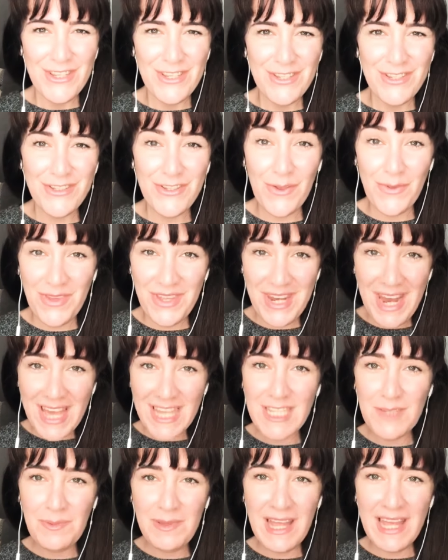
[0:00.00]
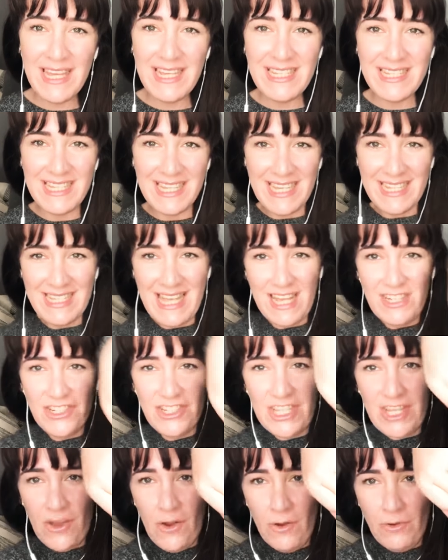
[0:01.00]
So the next place is
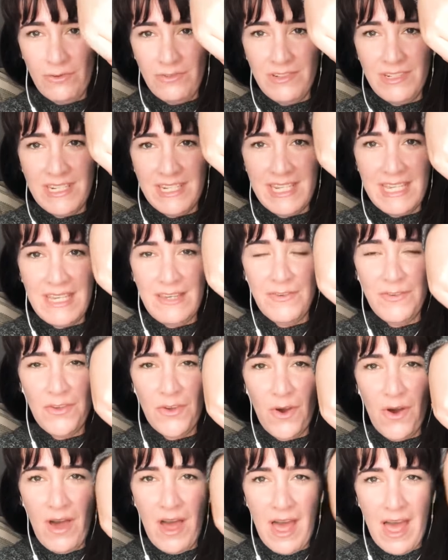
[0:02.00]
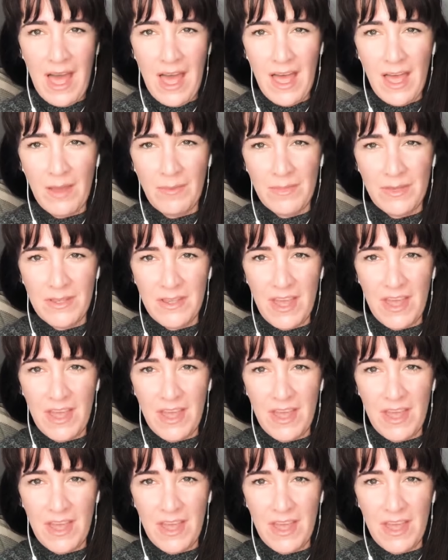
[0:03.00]
actually underneath your arm,